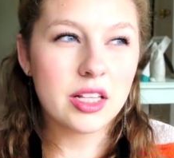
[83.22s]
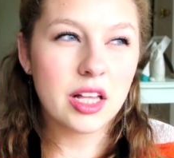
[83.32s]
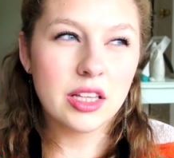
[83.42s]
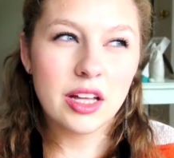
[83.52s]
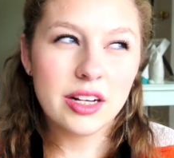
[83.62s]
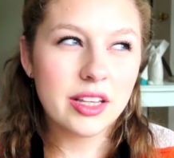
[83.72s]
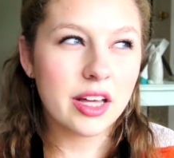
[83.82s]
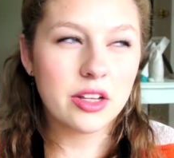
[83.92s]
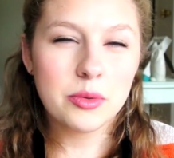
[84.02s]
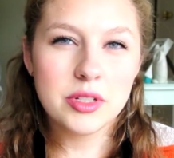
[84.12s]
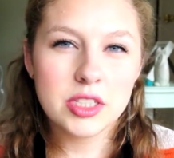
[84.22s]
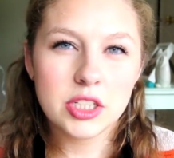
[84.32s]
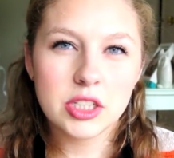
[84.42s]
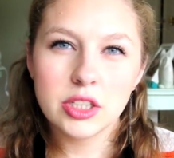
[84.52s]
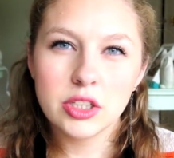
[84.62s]
A lot of the other ones
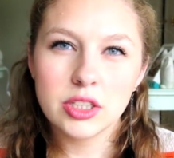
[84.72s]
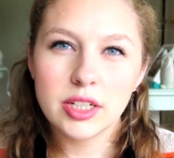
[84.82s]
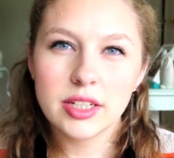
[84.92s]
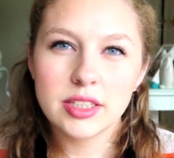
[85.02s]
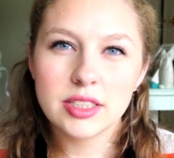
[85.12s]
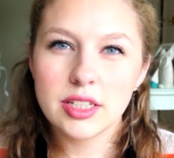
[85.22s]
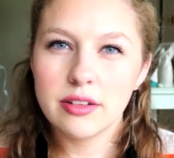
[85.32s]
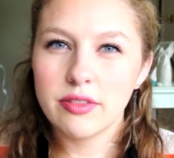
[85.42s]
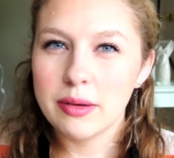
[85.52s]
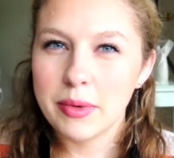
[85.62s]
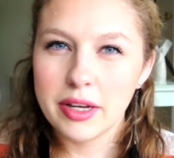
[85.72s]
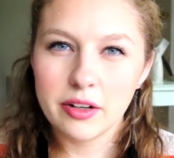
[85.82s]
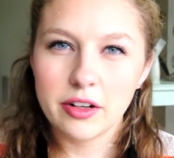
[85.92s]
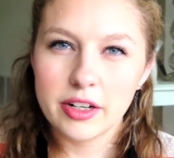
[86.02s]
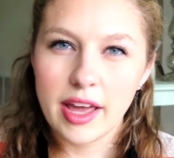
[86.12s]
just looked like stuff I might
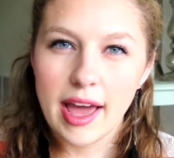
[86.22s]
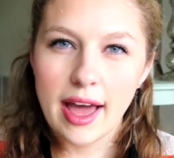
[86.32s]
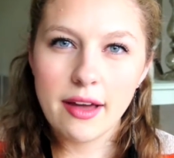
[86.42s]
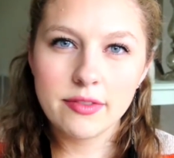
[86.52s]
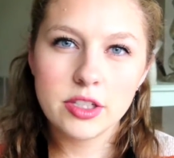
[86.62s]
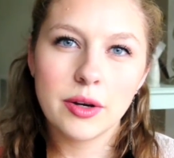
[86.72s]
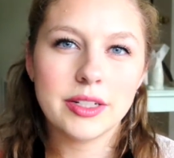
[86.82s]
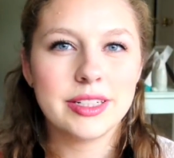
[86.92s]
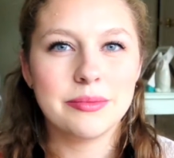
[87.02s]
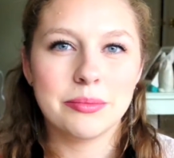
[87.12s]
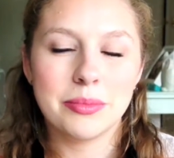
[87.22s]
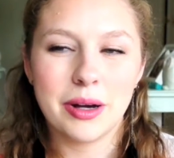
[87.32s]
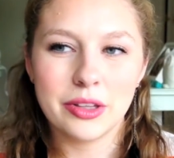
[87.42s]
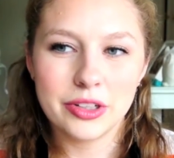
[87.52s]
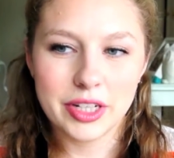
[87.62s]
already have, so I didn't
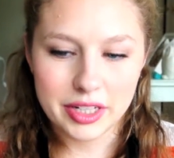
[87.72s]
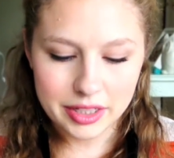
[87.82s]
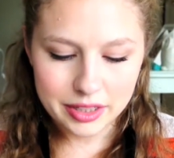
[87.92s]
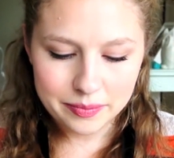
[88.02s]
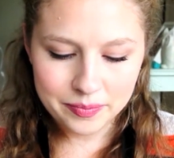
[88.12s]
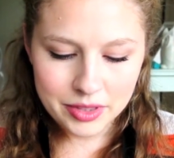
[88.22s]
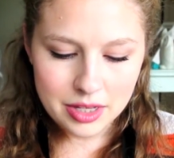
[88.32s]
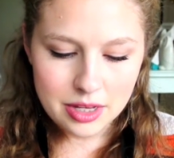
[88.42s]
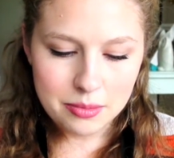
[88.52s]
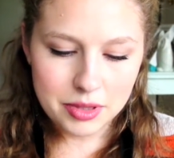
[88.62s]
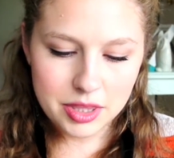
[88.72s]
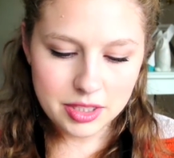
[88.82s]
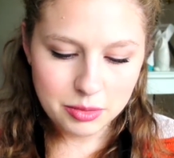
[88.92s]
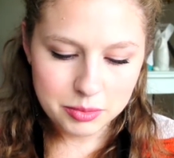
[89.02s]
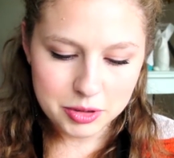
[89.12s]
bother getting them. But
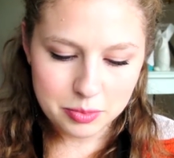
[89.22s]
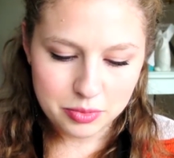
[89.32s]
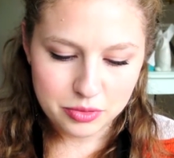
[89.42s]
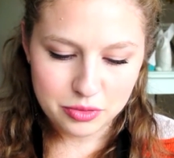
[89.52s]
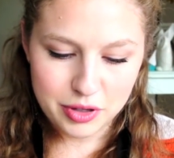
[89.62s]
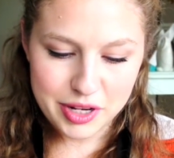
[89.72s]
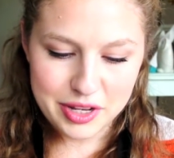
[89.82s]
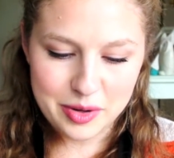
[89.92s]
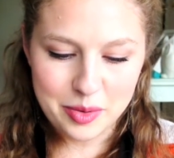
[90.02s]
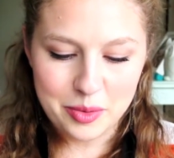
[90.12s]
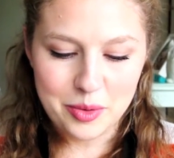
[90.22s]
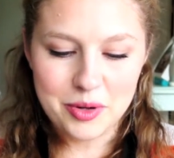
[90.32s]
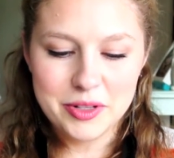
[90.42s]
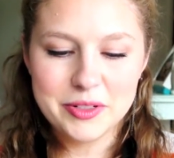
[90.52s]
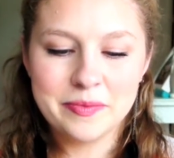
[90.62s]
this one was pretty
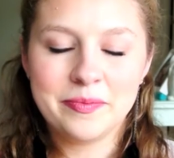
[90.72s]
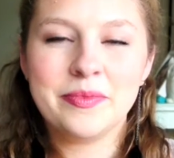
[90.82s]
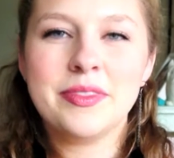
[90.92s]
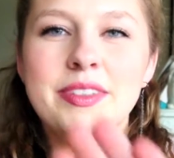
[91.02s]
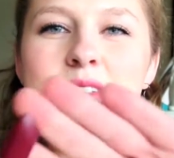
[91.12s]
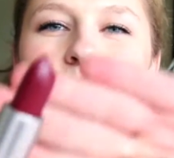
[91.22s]
cool. So